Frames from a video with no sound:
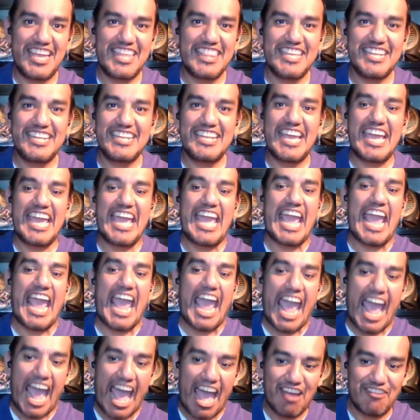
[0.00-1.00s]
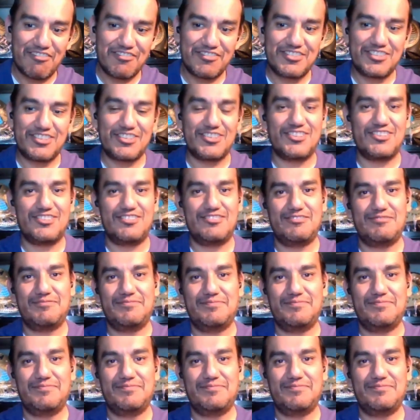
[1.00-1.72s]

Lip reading: the day after